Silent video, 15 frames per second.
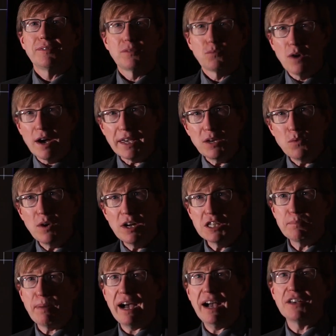Rocky
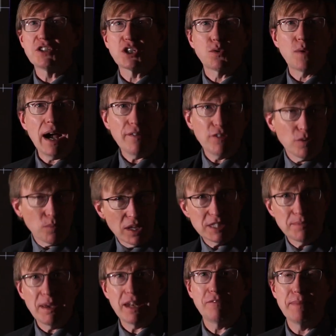ones, piles of gravel, ones
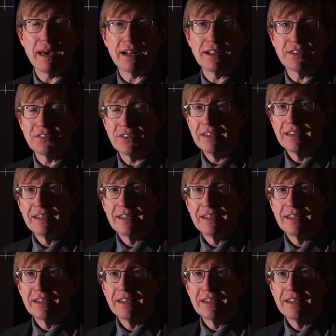made of metals,